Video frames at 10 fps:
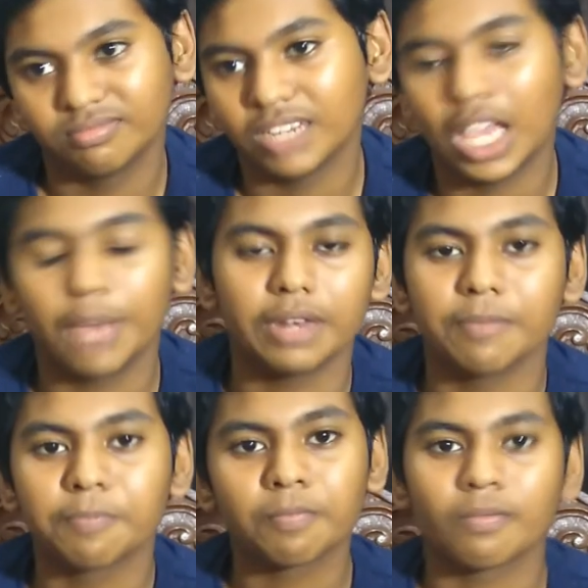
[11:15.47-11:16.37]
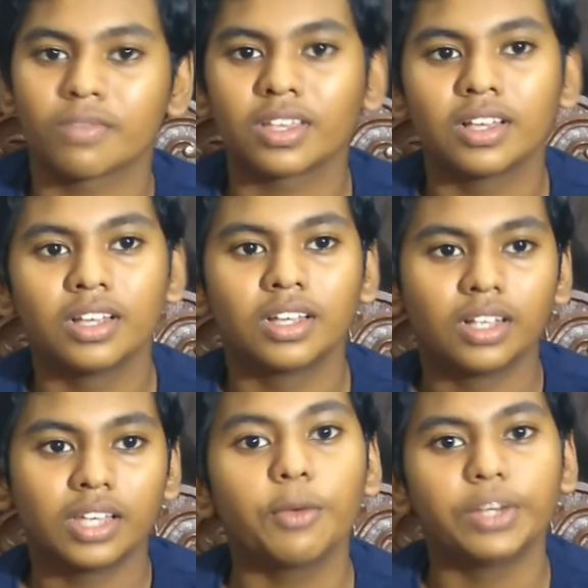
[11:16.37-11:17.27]
I mean,
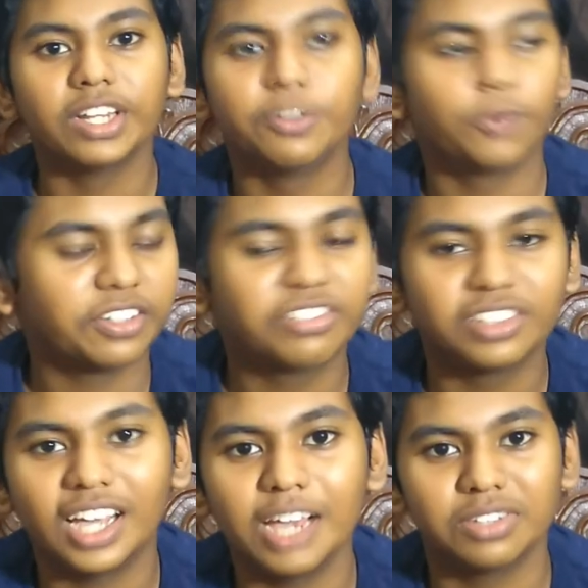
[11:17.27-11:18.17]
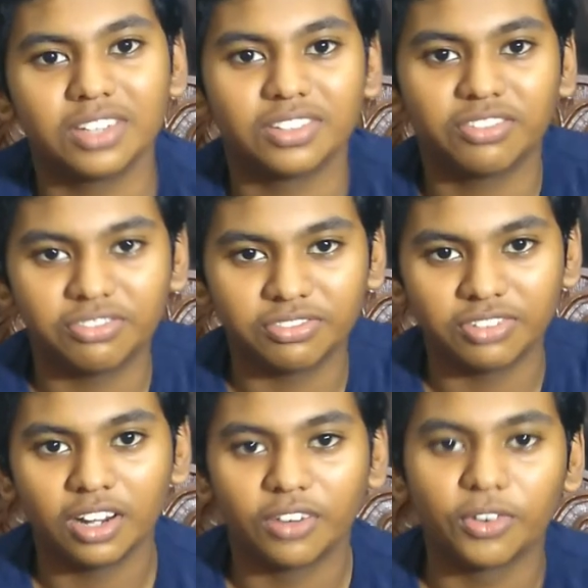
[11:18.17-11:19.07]
yeah, we live in wonderful times. There's a
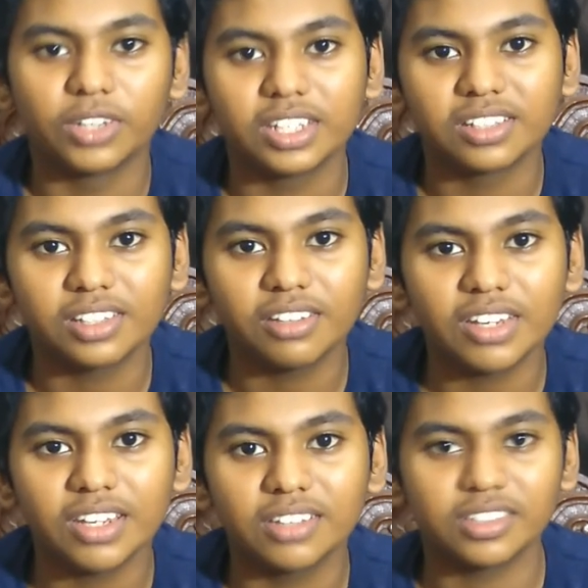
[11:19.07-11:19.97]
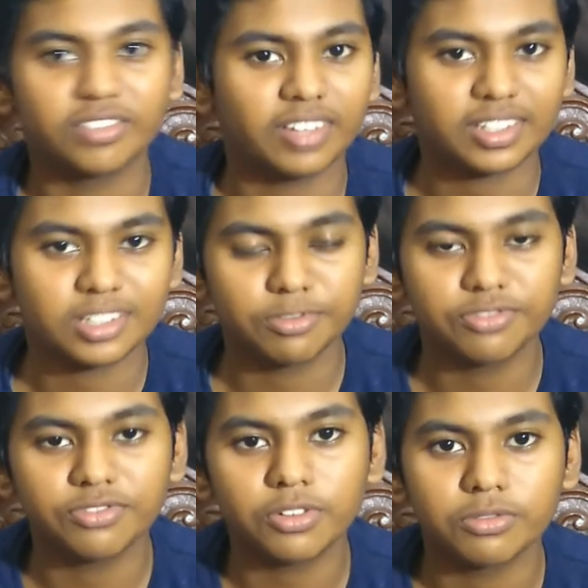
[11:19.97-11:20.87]
rolling TV and these flexible
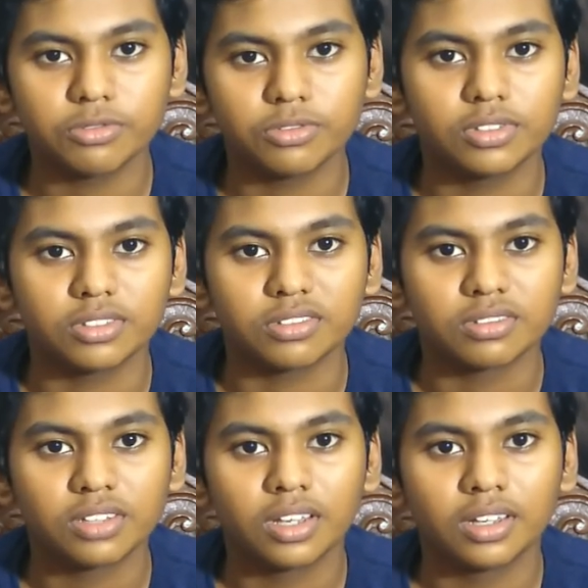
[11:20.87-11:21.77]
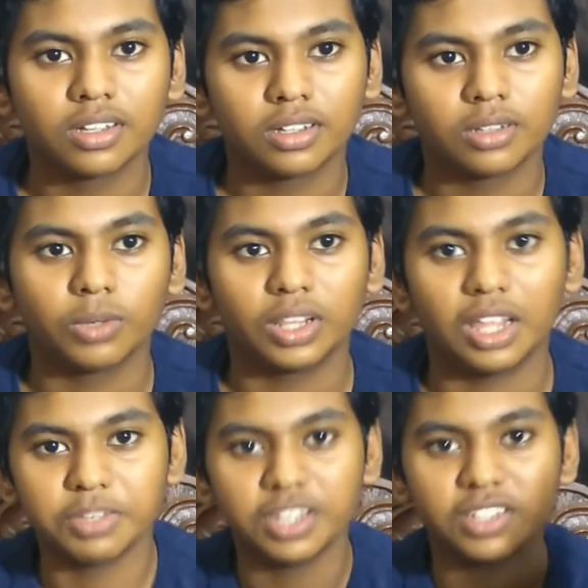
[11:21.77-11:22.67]
phones. And, well,
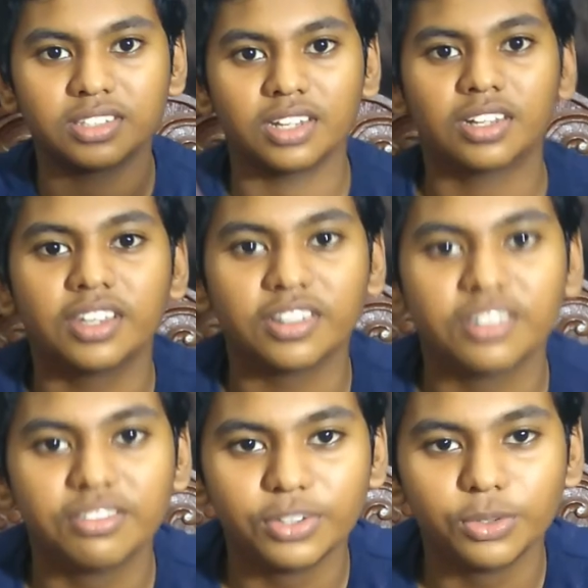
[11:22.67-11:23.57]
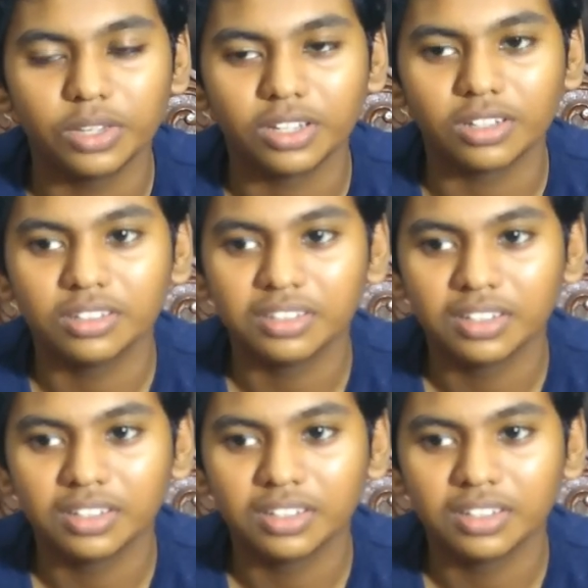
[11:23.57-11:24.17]
I'm here stuck here reviewing